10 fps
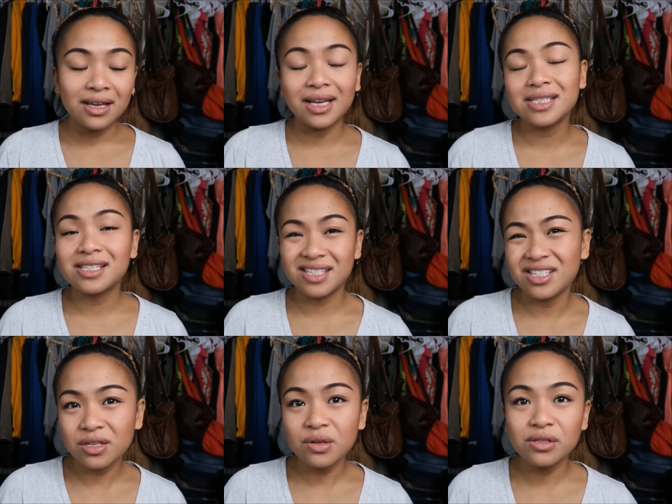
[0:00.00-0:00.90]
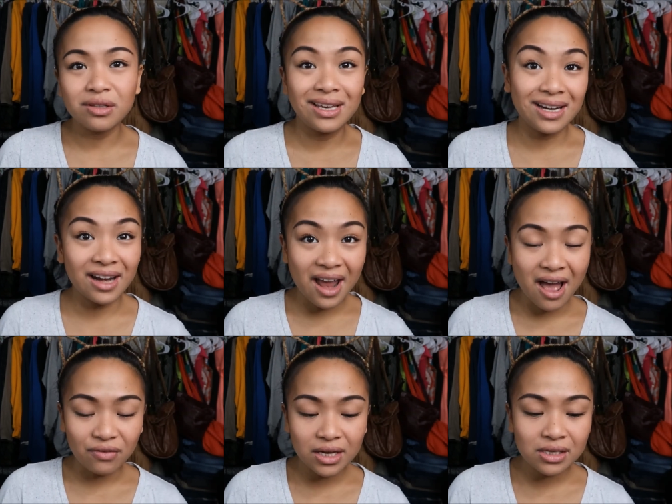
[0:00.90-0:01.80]
I guess it's seasonal, so they didn't
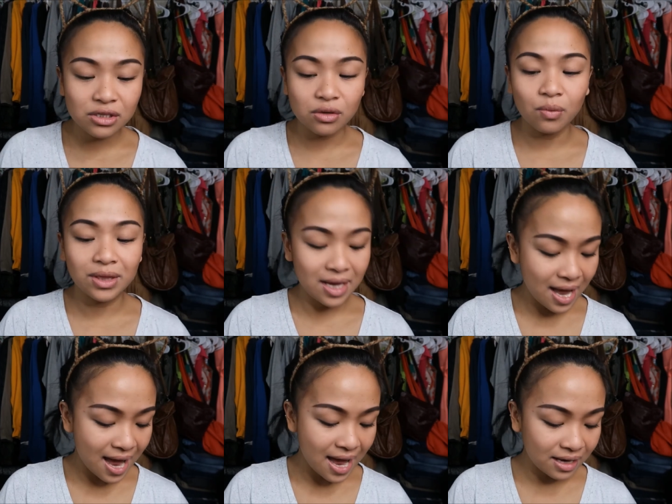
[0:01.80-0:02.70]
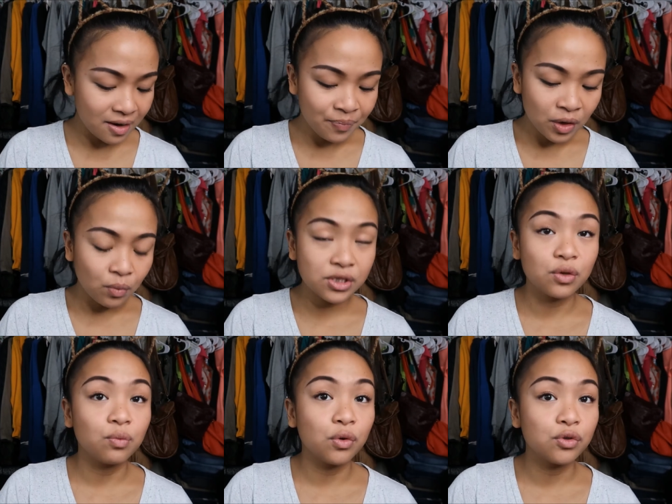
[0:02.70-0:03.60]
have it. So what they had was
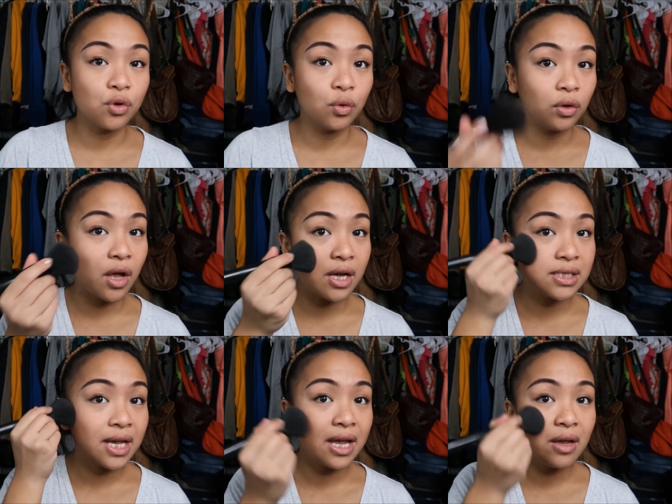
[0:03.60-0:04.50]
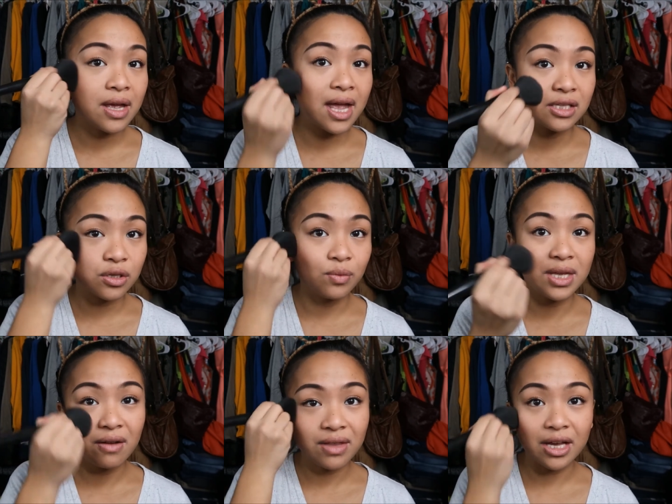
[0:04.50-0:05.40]
the rose gold latte, and so we
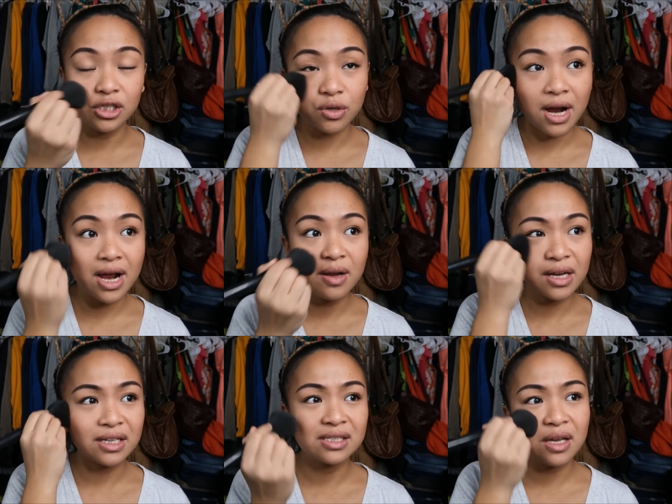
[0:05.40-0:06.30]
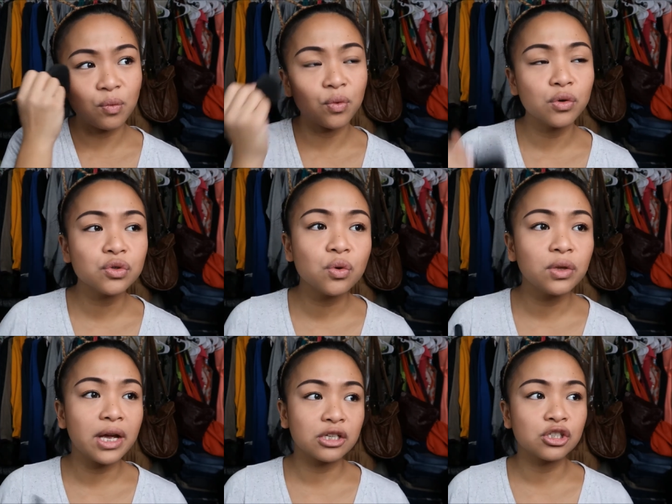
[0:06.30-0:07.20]
gave that a try. And it's rose
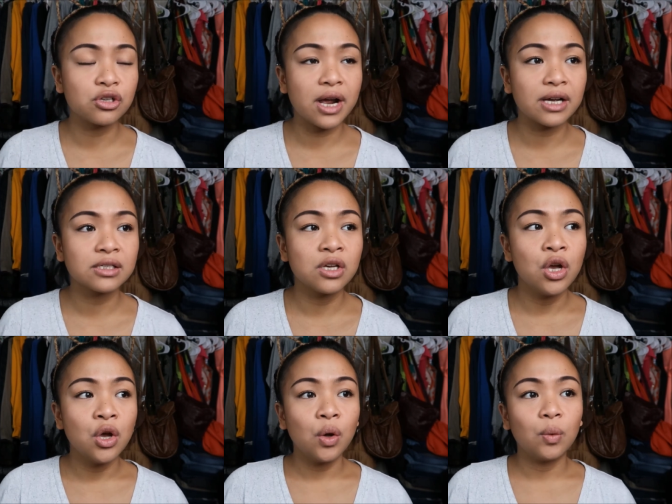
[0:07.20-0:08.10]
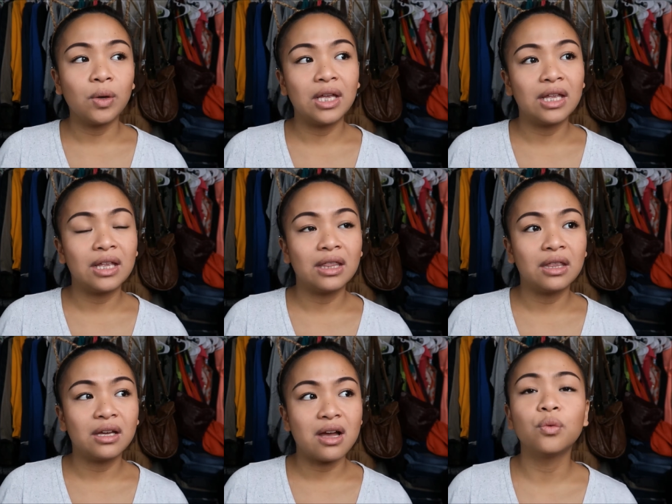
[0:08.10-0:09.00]
gold extracts
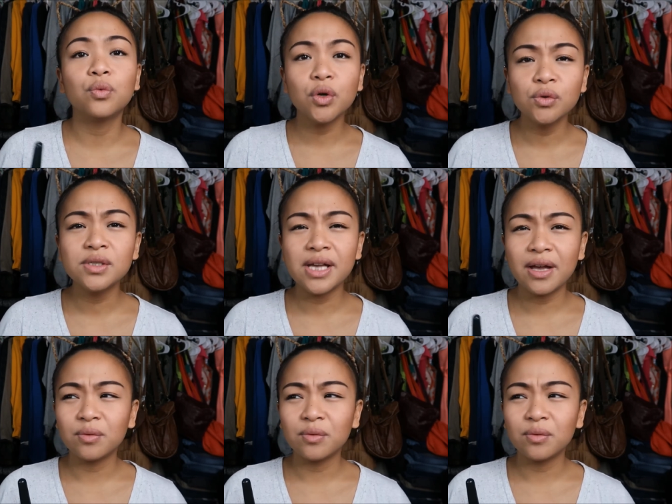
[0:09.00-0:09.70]
with rose,